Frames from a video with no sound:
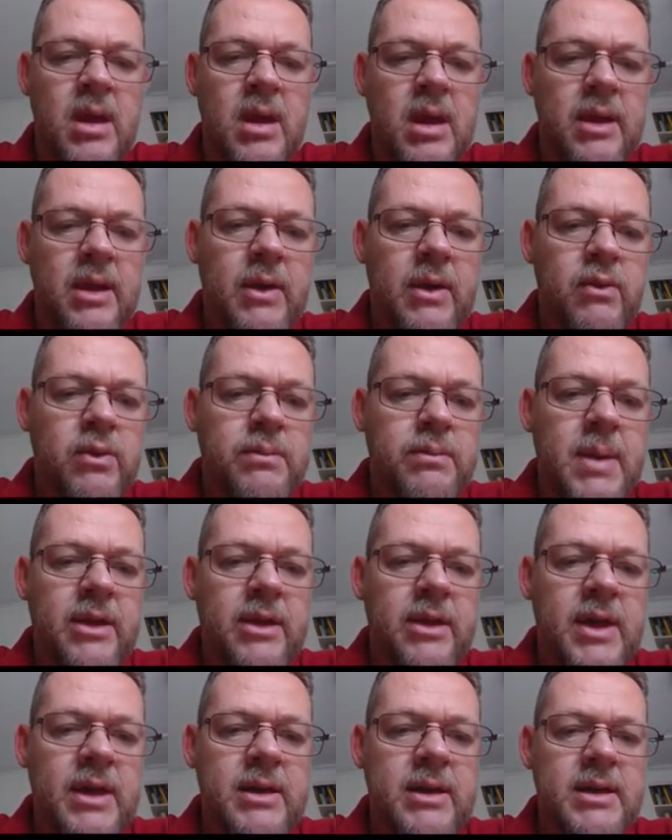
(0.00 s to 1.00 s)
and that would
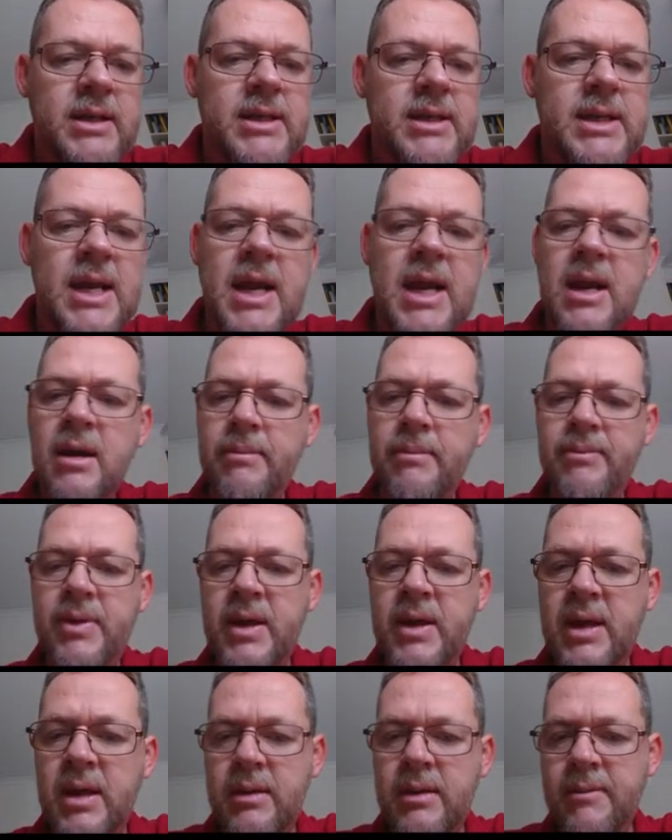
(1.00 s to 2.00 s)
make that 10 up
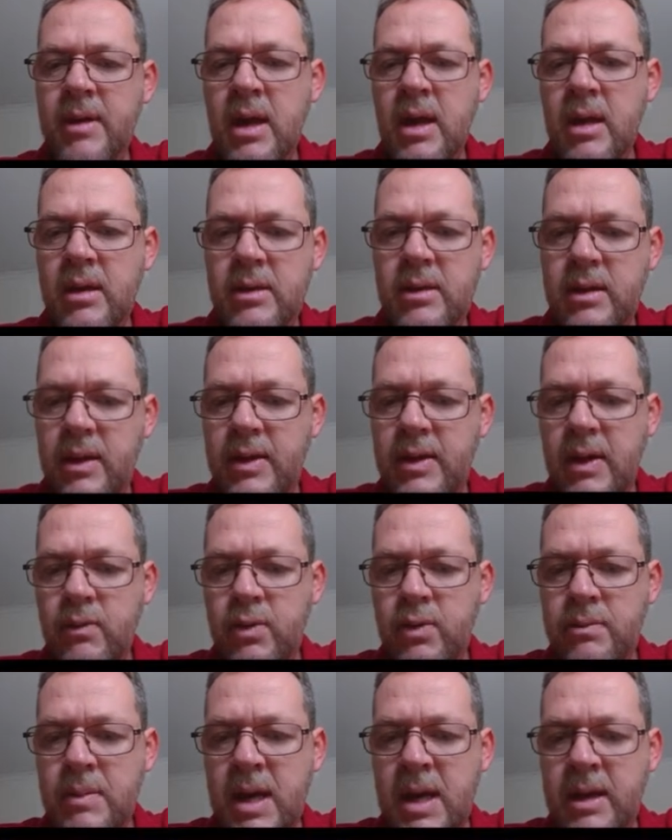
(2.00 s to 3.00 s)
there. So
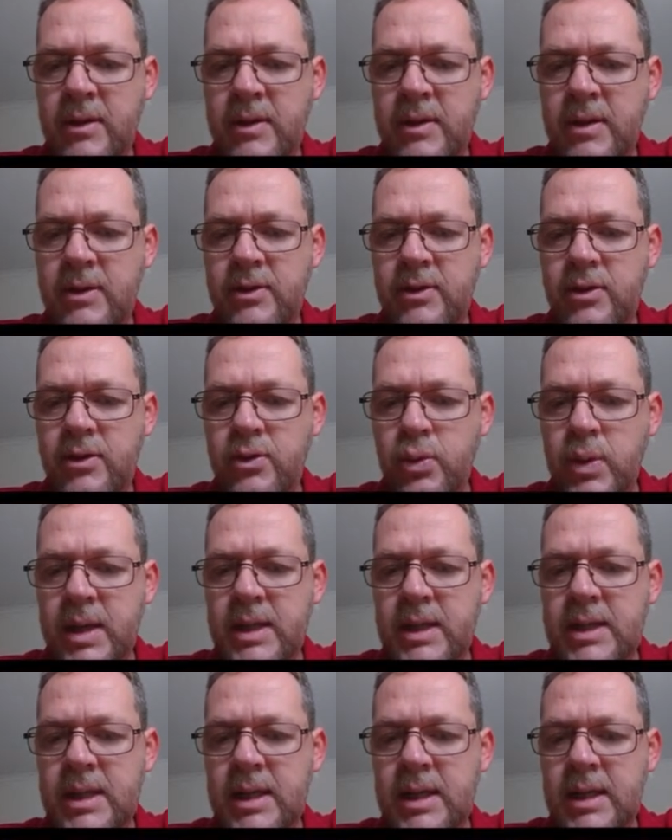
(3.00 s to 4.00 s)
that would make this
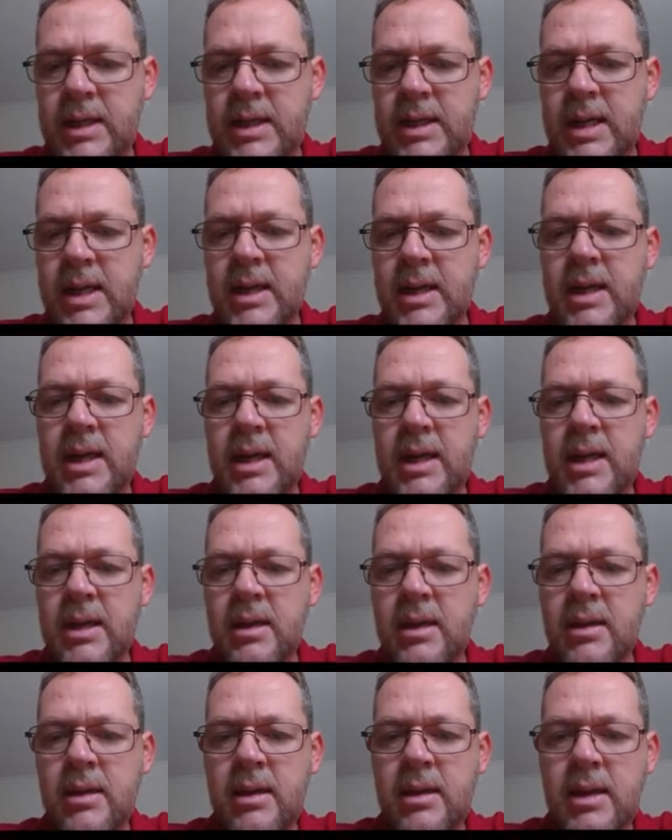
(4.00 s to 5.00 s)
20 down
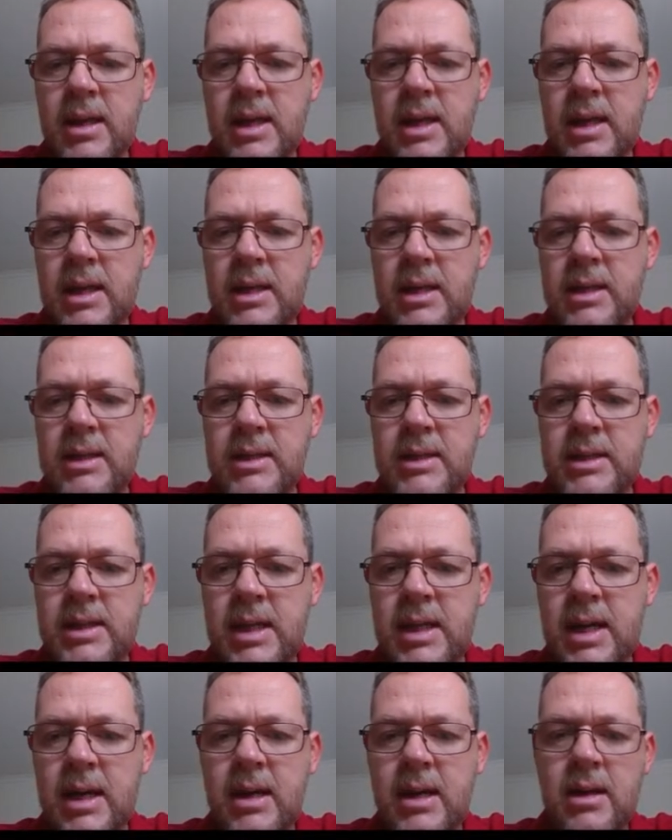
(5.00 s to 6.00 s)
here and
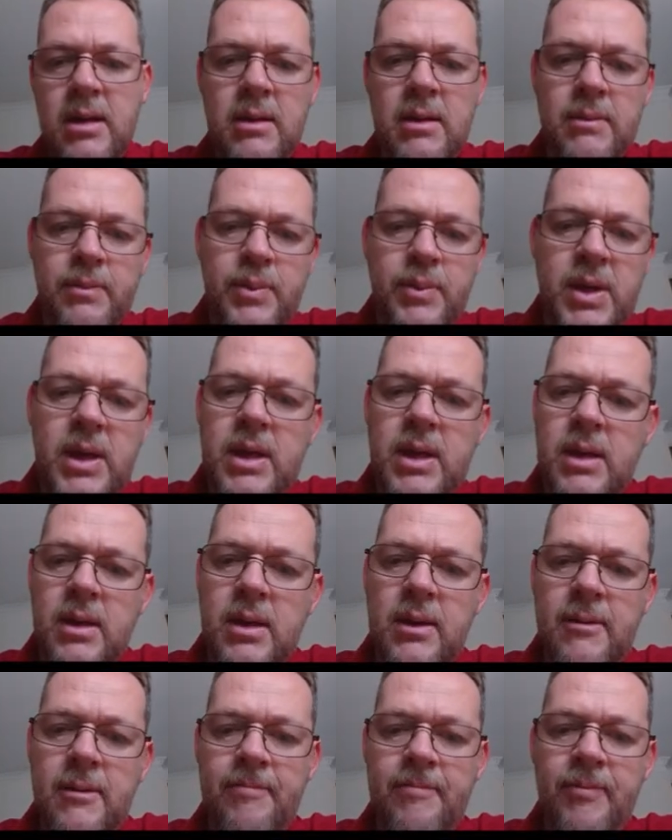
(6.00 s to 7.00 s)
10 up
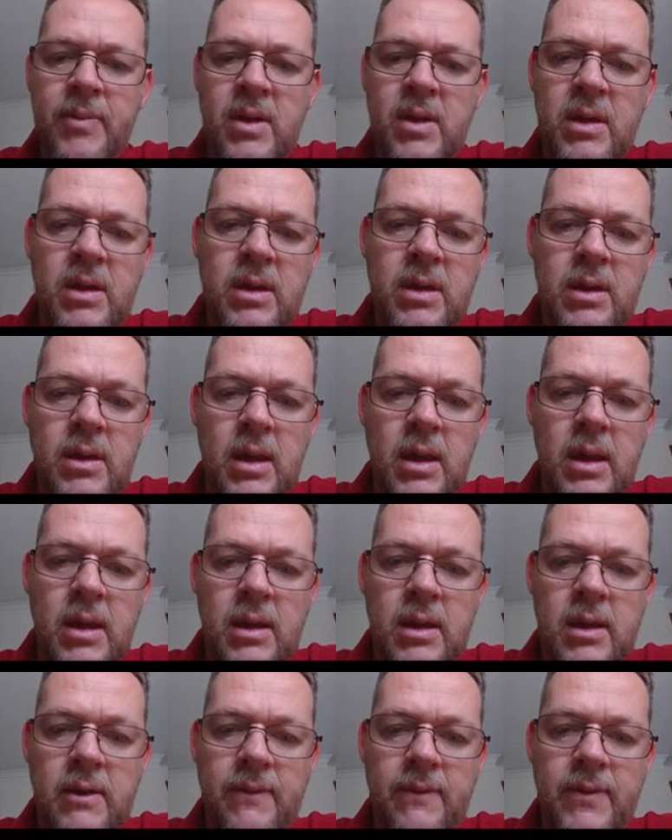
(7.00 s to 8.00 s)
here.
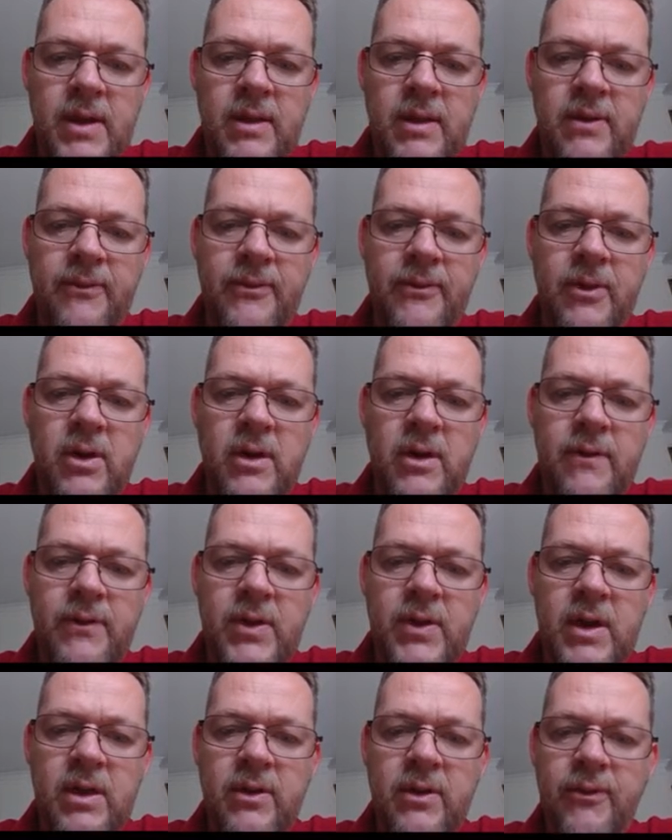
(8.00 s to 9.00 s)
If that's
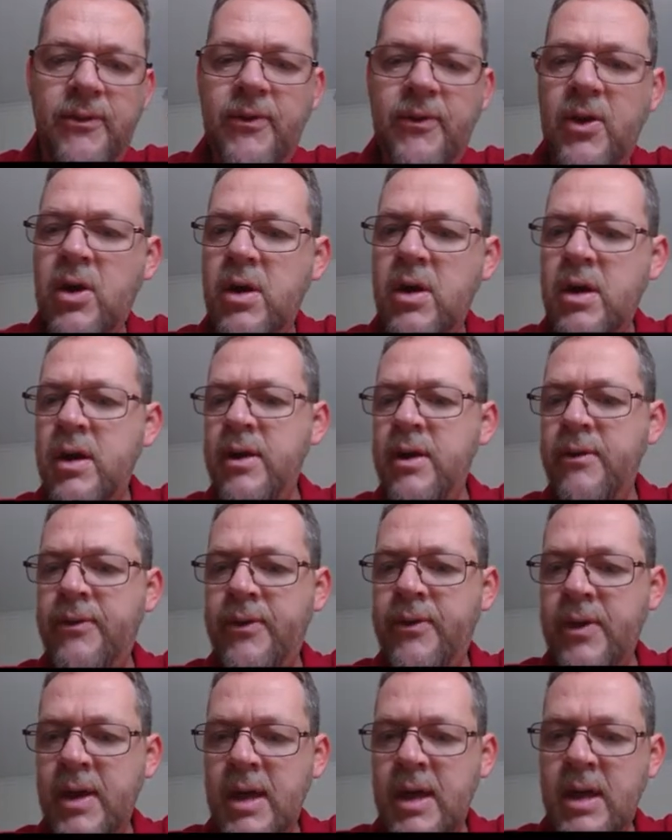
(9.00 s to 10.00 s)
5, that's 5,
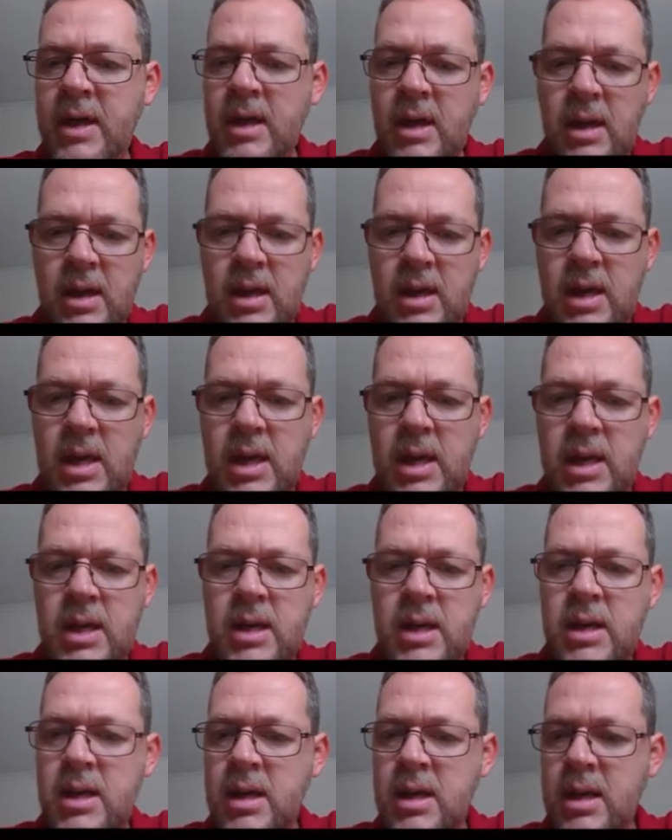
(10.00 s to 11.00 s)

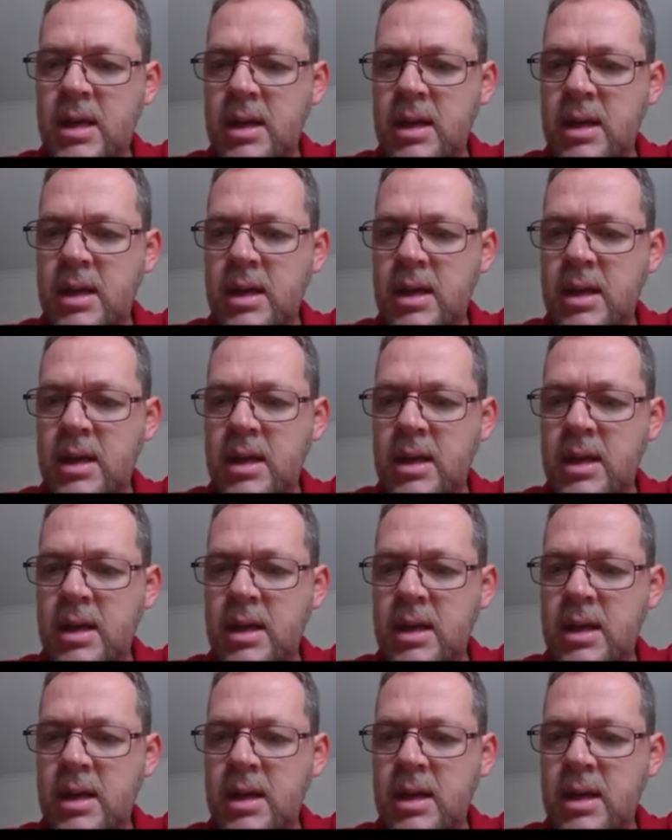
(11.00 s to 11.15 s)
and